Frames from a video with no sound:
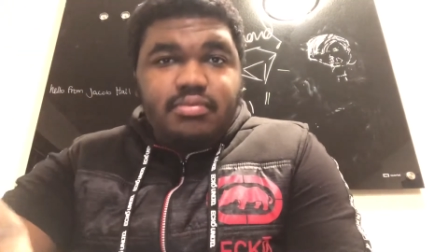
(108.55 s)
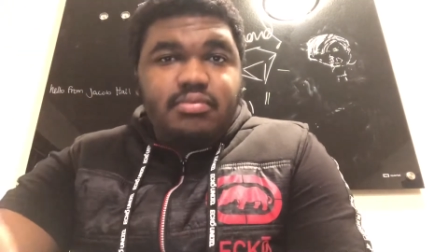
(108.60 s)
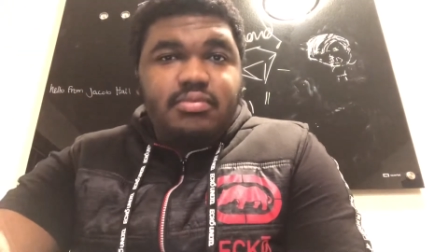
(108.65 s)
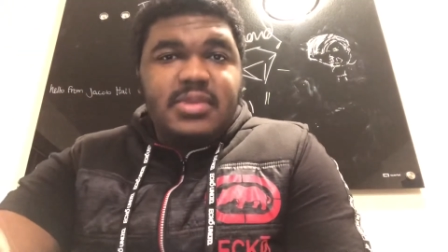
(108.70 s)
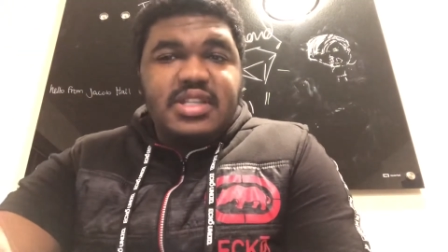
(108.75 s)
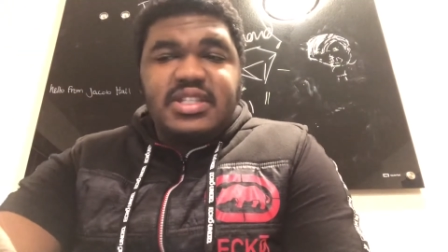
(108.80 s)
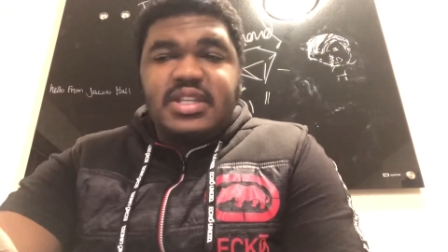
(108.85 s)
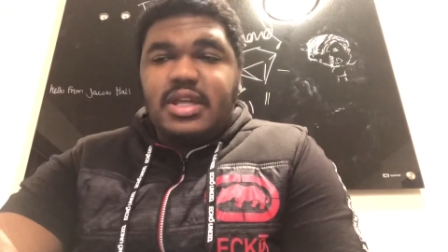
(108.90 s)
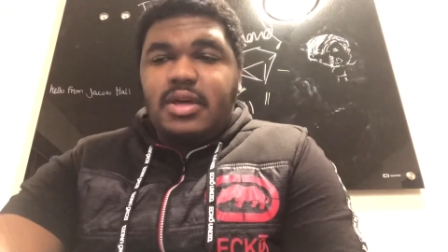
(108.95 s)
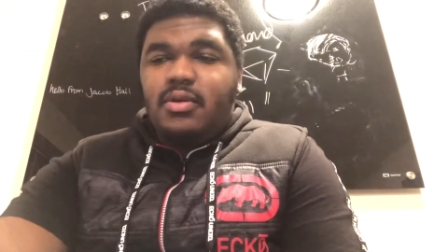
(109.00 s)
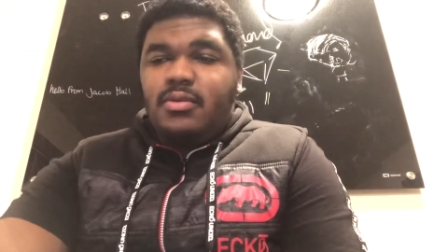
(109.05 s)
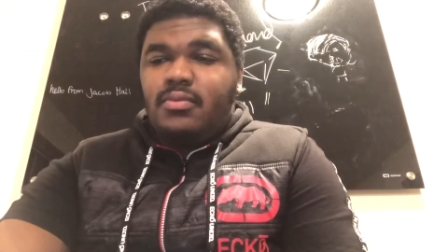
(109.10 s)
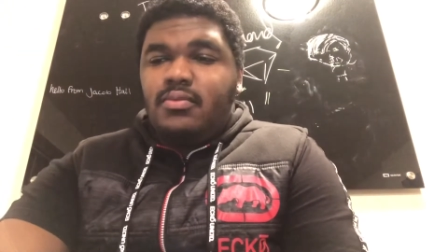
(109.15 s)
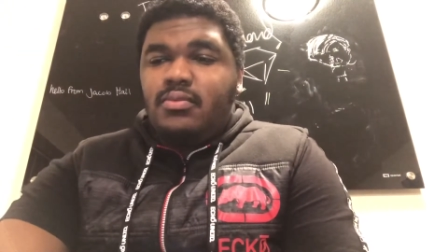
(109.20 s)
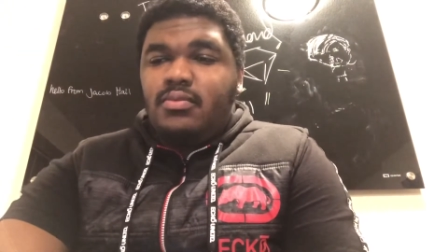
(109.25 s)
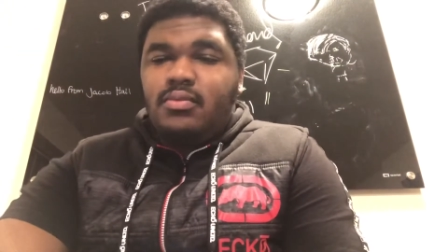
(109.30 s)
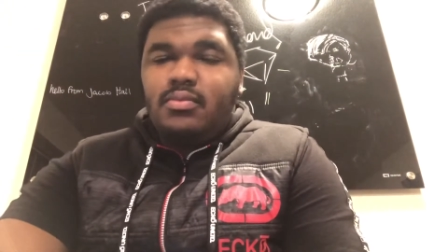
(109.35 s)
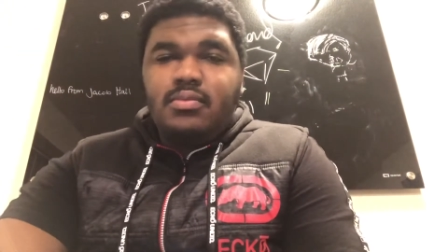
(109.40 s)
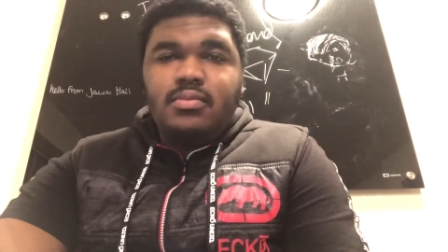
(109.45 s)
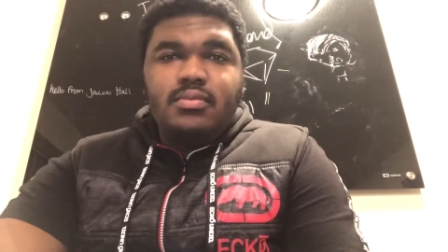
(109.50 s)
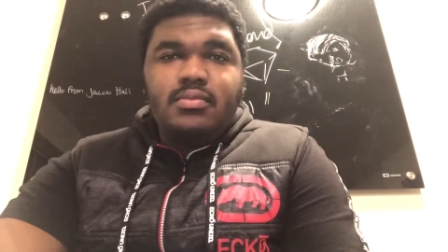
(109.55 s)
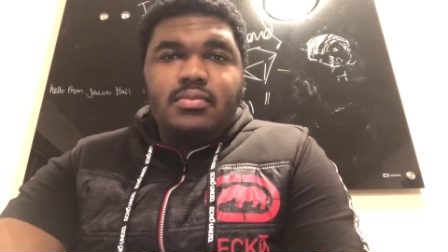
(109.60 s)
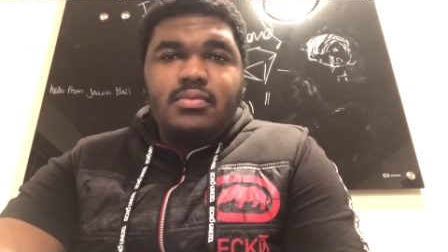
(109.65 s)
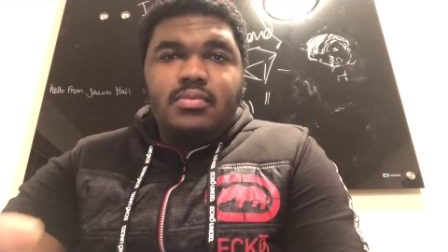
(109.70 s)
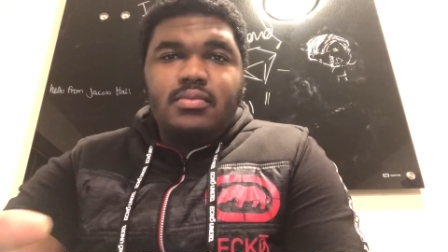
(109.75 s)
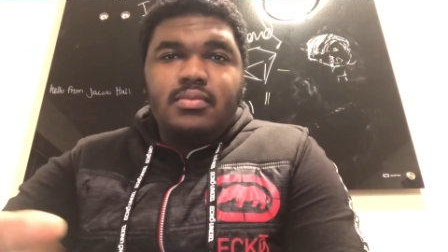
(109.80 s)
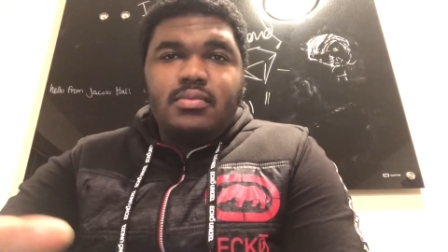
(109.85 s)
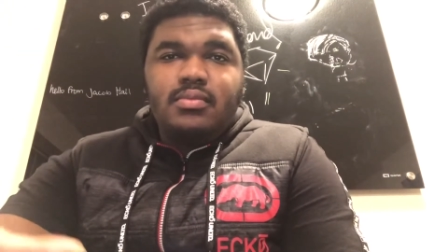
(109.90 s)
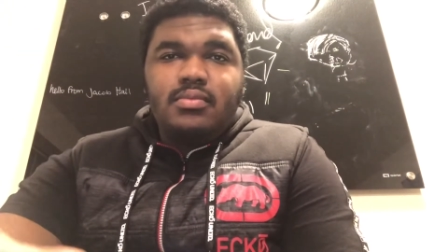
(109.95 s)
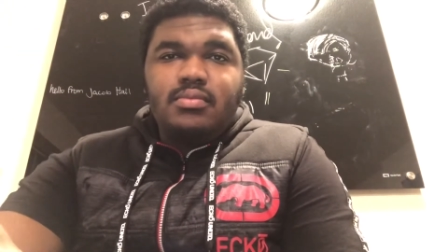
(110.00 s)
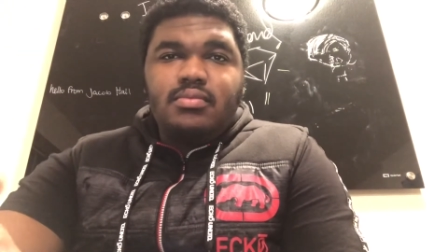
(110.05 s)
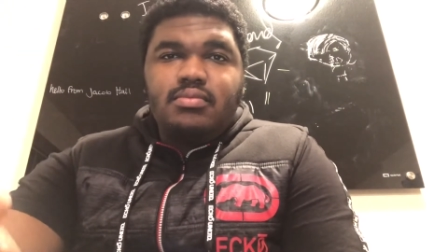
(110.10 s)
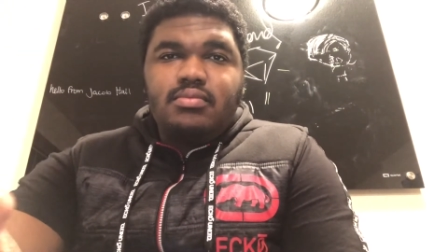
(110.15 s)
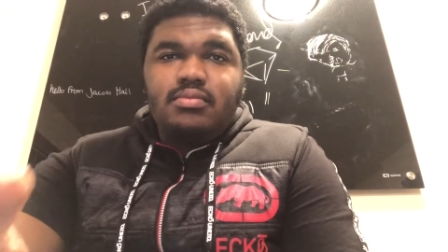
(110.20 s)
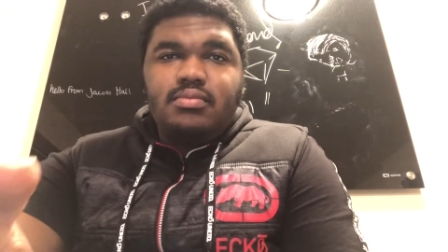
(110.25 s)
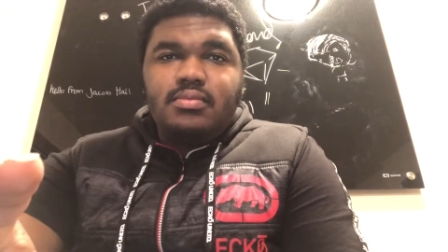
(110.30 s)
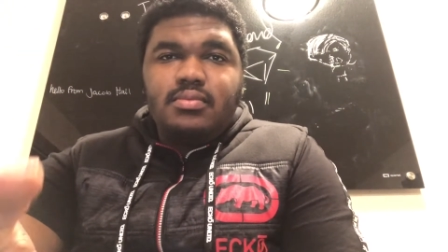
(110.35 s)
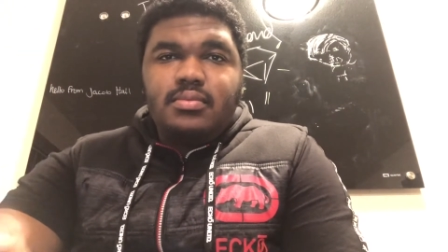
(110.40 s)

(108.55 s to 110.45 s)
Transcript: Let's go.